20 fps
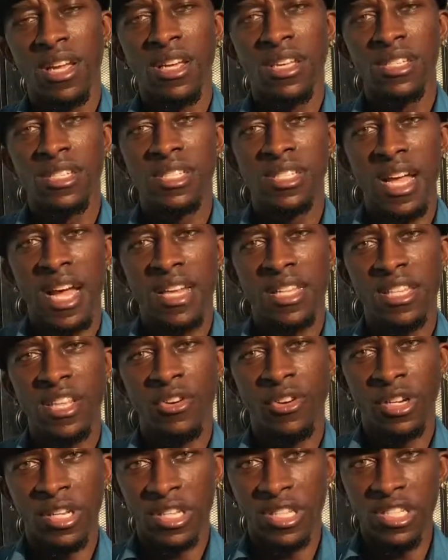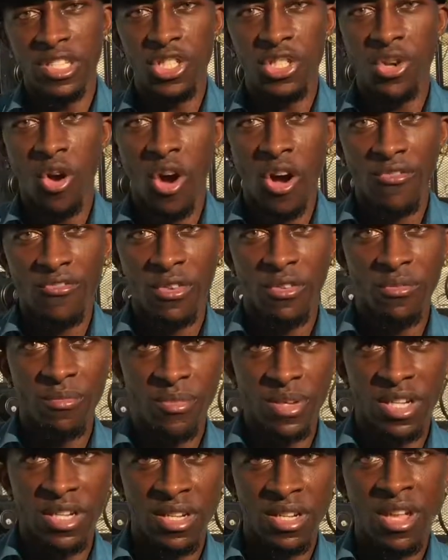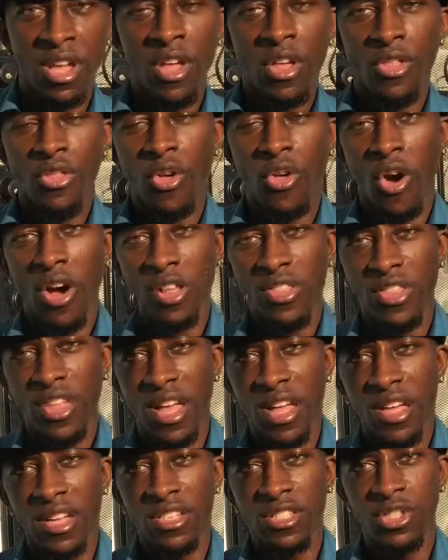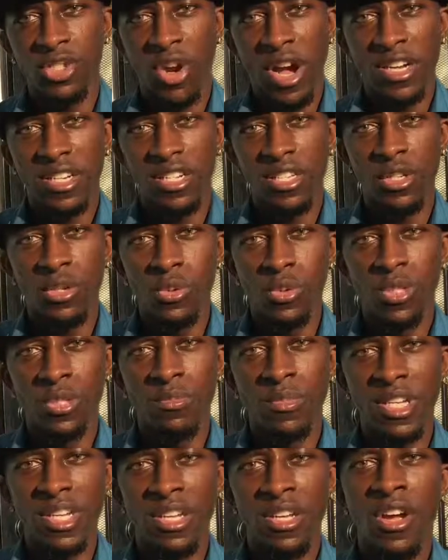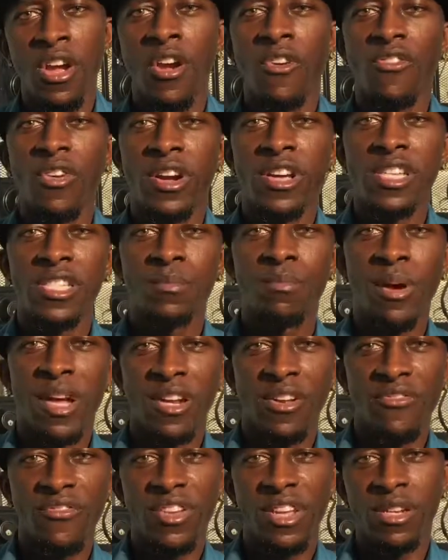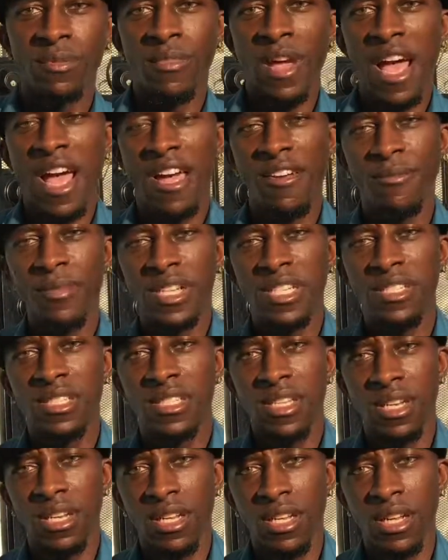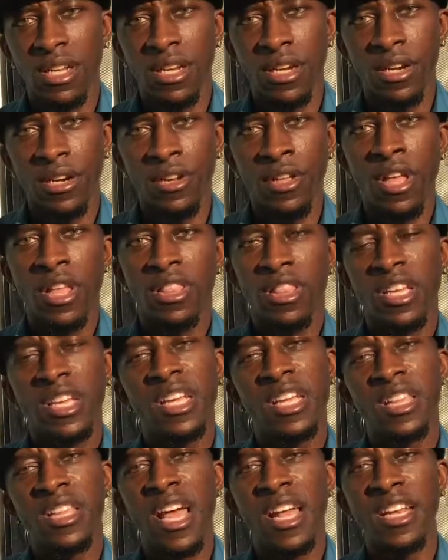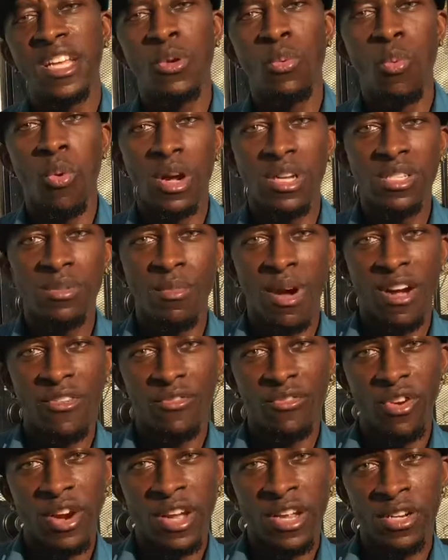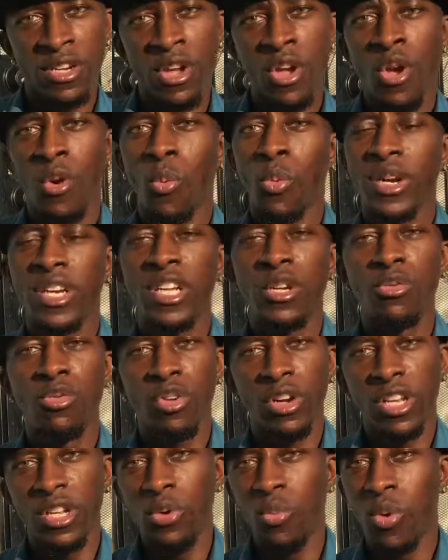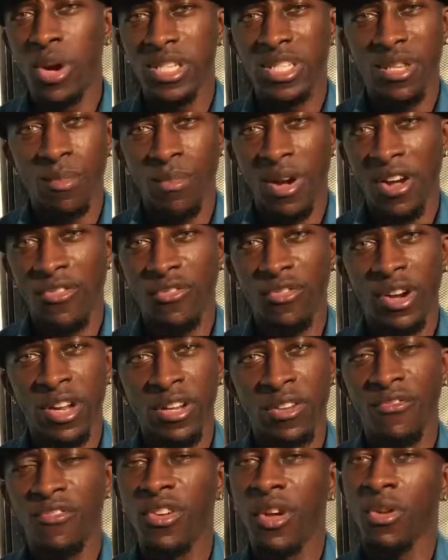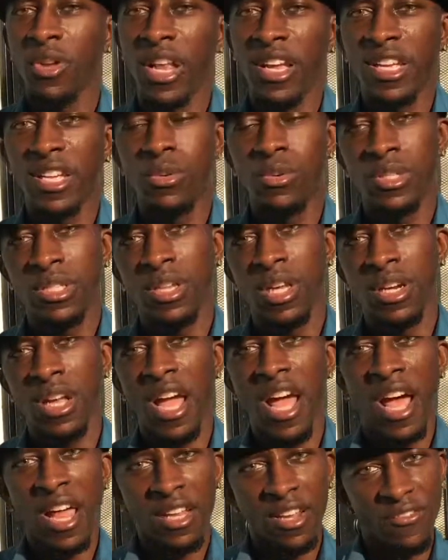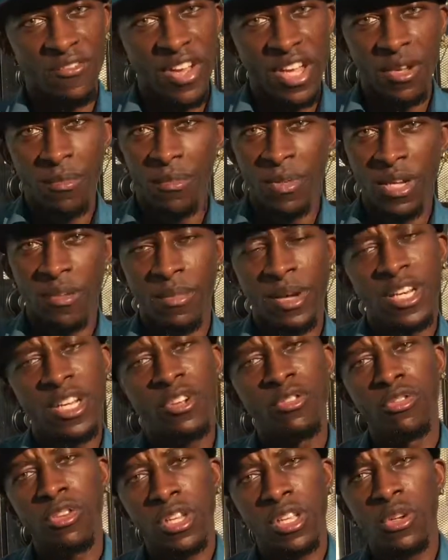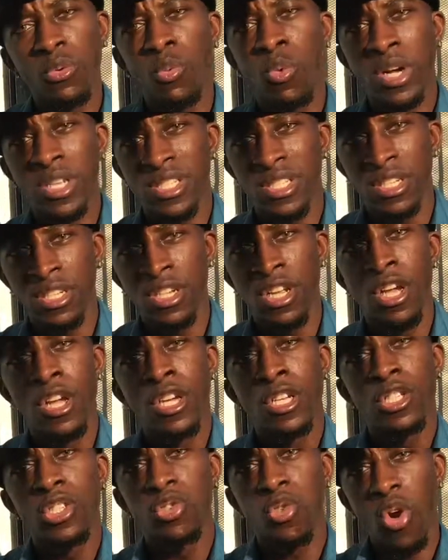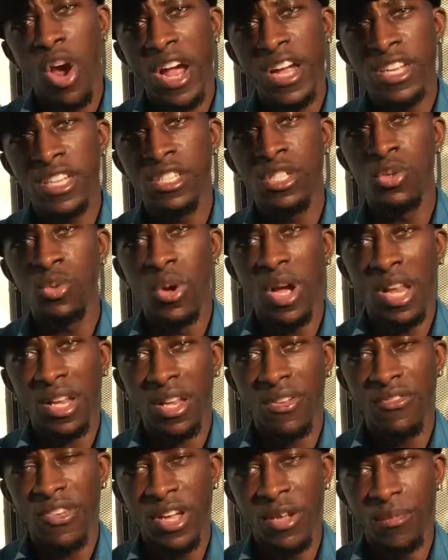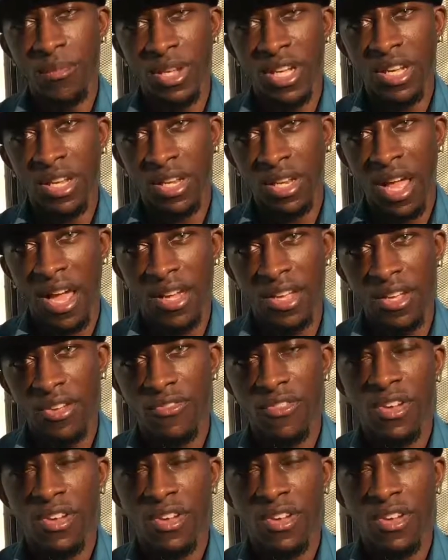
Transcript: He sat there and leeched off of me, thought that, and tried to use me for his benefit, had me sitting here thinking that he was my friend when he really wasn't my friend. Felt like he was going to elevate me, but he really wasn't trying to elevate me in life.